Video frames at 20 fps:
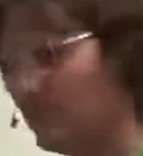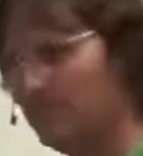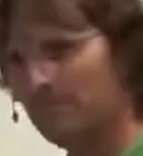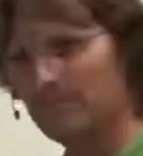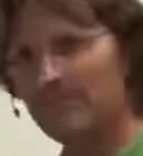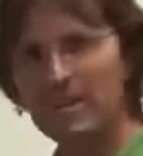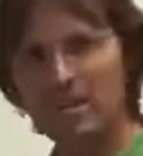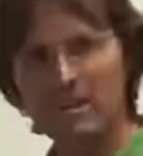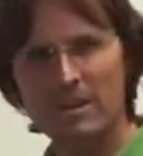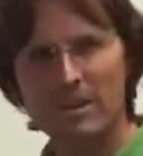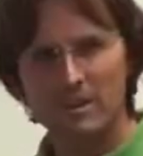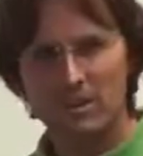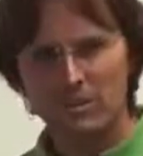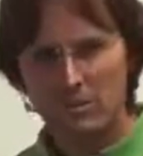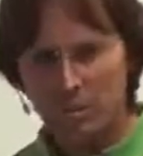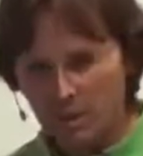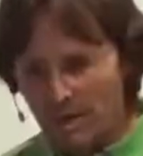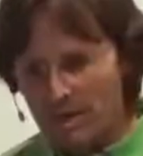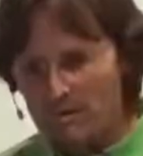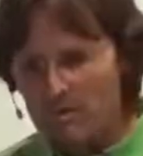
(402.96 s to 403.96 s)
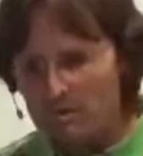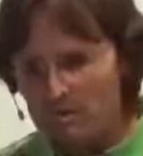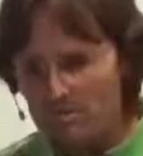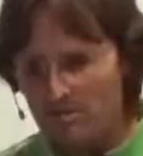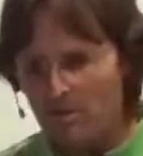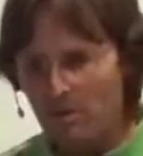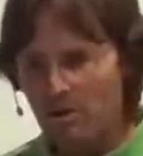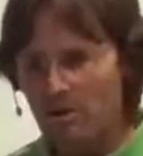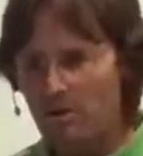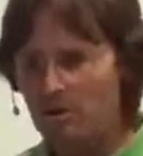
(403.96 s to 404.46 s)
with some quite
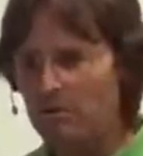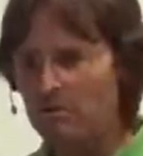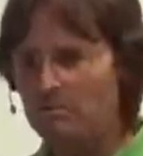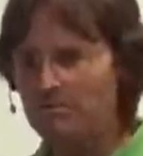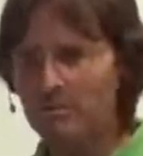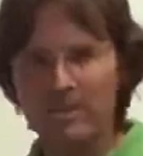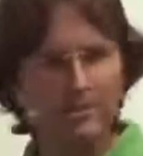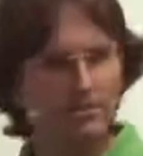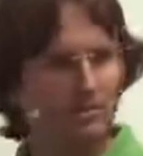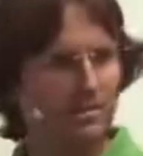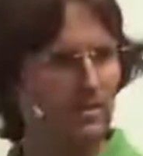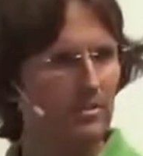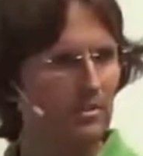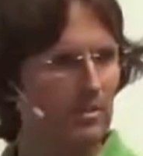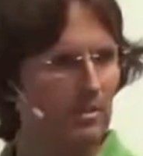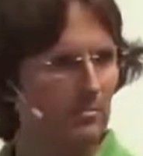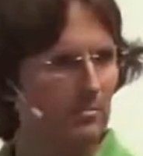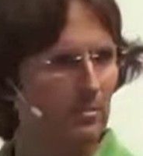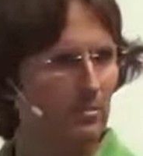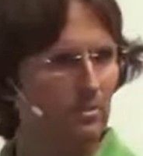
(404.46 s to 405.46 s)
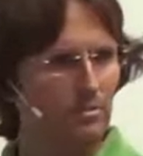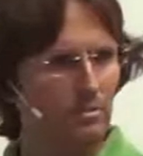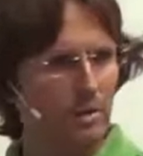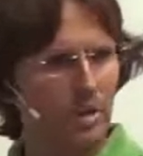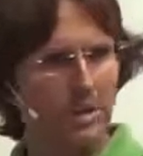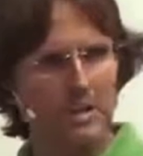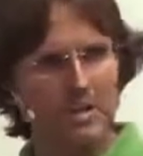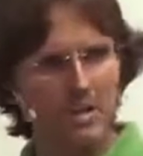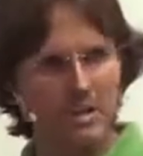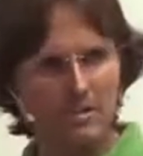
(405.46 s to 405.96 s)
strong belief systems
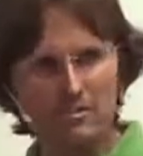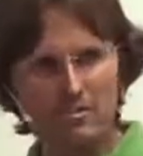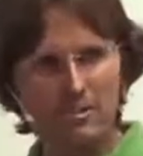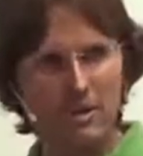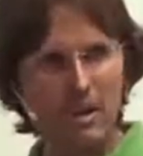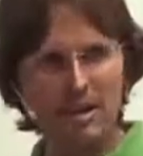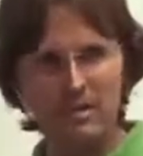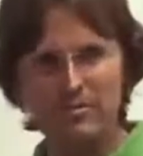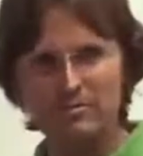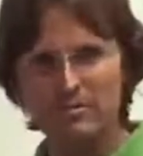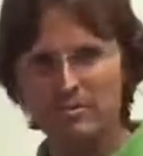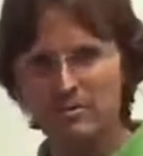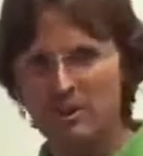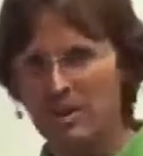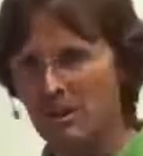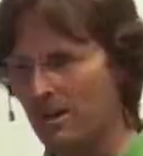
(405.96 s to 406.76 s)
already inside of the